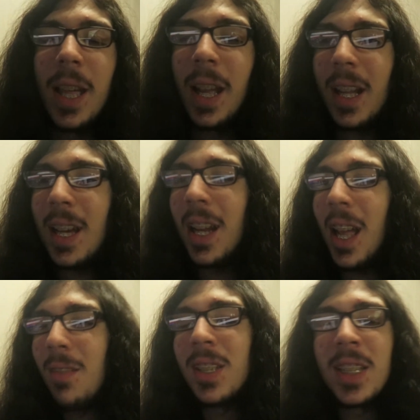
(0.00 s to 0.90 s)
And I kind of
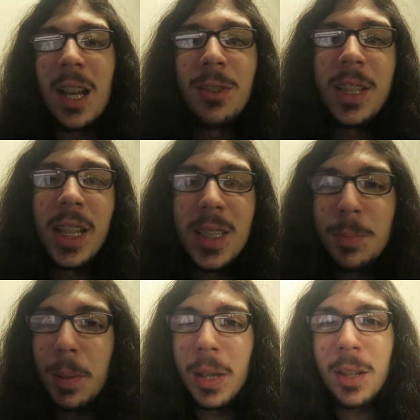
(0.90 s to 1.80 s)
have a sour taste
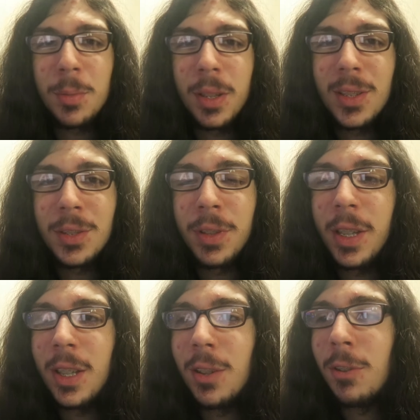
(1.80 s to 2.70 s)
in my mouth about this
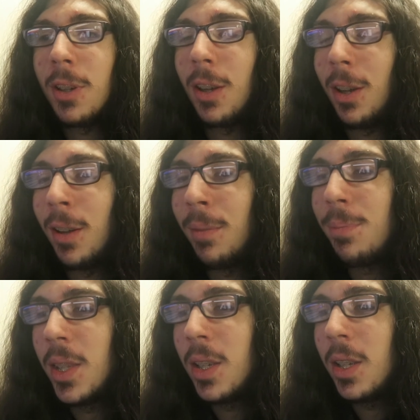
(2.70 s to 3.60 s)
video.
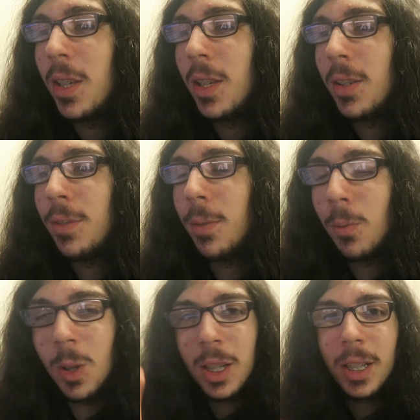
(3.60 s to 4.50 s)
For
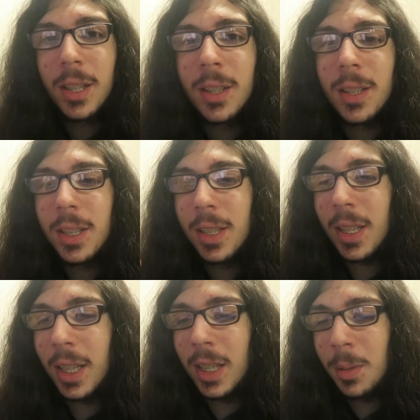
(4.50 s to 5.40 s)
one,
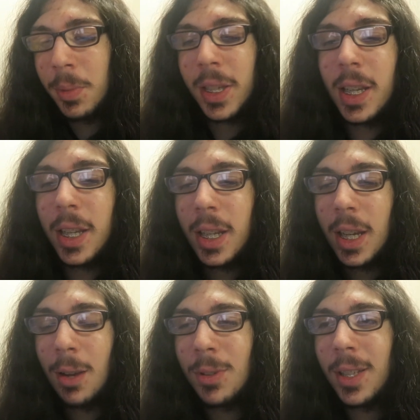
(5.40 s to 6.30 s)
in the beginning,
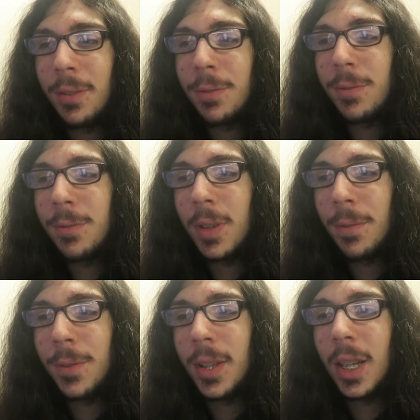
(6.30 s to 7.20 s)
I
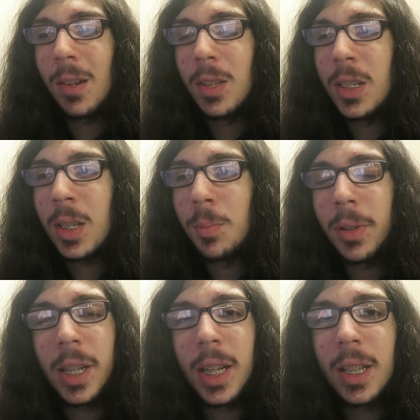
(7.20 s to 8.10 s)
feel like I was
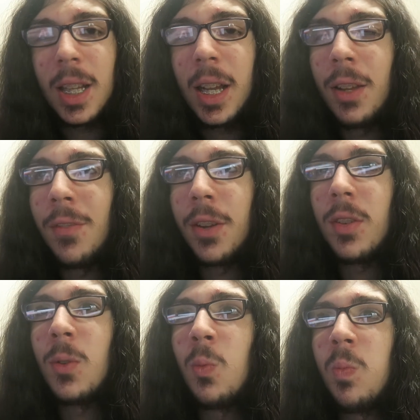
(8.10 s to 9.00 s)
complaining a lot and
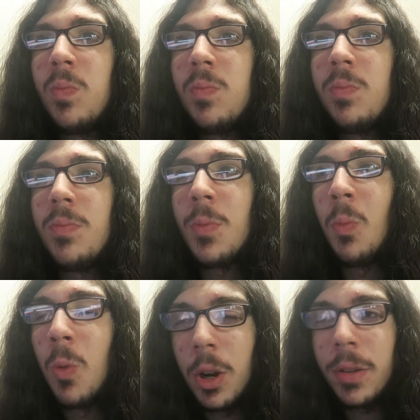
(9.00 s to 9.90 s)
very
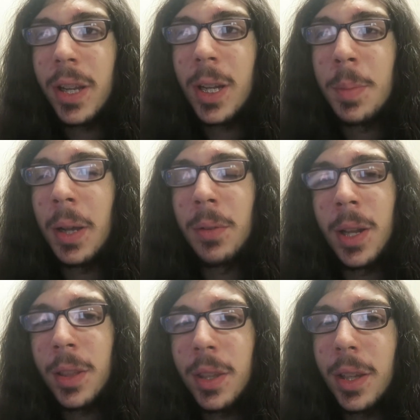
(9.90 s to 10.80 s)
worried about
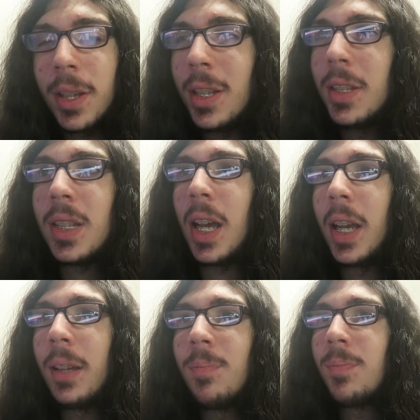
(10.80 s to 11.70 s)
nothing because
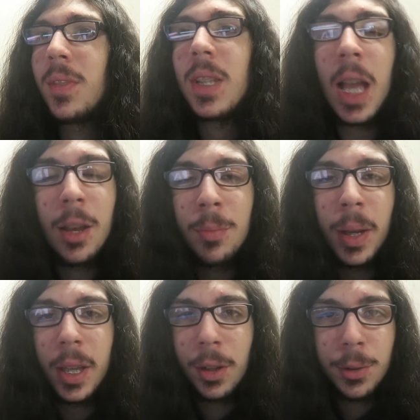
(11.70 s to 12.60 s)
I have
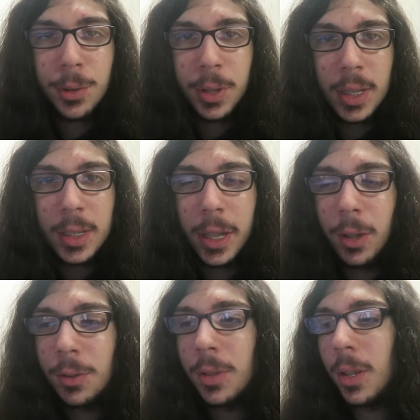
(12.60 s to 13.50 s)
my energy drinks
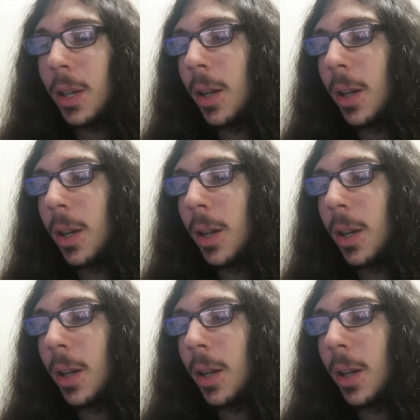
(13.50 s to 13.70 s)
now.